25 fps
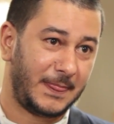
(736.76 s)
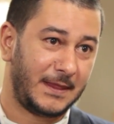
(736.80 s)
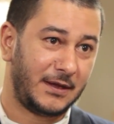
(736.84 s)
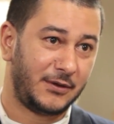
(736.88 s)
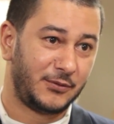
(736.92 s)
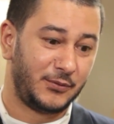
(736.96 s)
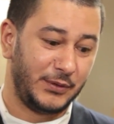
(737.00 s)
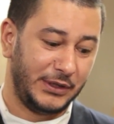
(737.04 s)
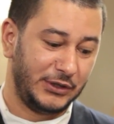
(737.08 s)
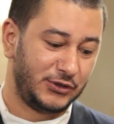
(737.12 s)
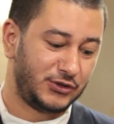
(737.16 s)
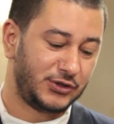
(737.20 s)

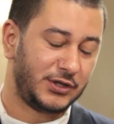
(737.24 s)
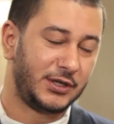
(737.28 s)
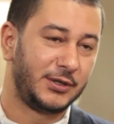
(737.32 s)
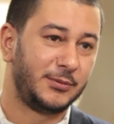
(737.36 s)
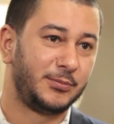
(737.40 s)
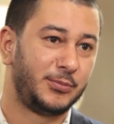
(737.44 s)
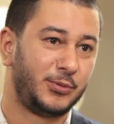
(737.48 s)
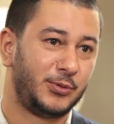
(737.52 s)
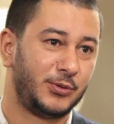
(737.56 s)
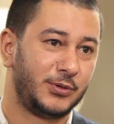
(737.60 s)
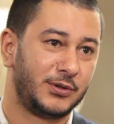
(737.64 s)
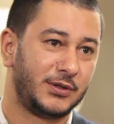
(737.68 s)
rich and
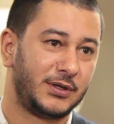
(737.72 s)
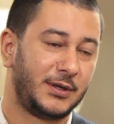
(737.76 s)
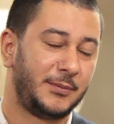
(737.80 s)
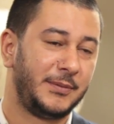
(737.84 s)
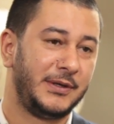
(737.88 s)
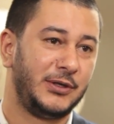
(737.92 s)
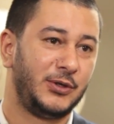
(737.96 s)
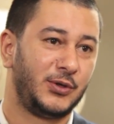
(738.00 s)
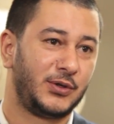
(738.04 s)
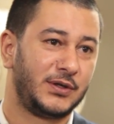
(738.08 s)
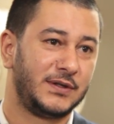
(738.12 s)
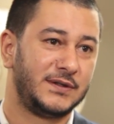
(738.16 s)
poor. I
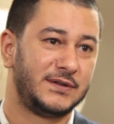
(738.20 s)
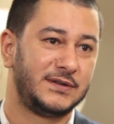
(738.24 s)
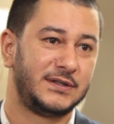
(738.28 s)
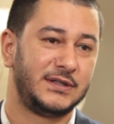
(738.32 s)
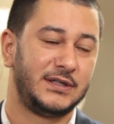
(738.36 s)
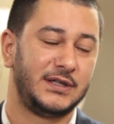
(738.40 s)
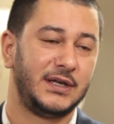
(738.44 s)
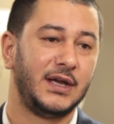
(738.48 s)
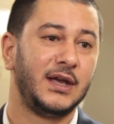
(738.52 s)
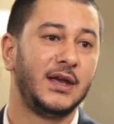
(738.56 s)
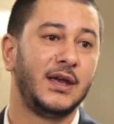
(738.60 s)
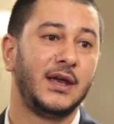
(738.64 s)
mean, you can
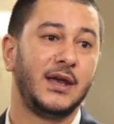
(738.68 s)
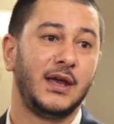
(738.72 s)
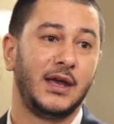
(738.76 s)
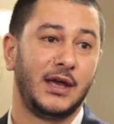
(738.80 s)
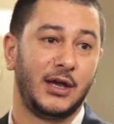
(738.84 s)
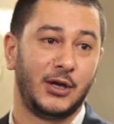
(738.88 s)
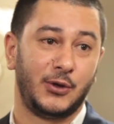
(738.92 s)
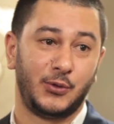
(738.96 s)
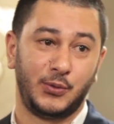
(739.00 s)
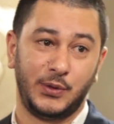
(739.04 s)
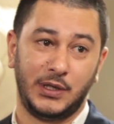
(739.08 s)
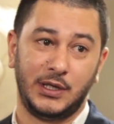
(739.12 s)
see
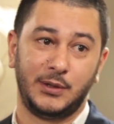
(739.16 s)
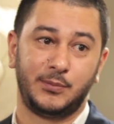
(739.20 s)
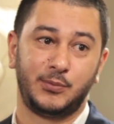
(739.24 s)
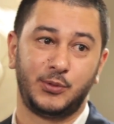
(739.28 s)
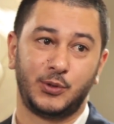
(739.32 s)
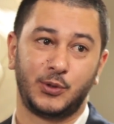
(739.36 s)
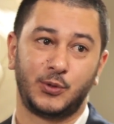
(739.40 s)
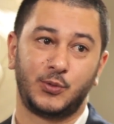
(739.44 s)
a really poor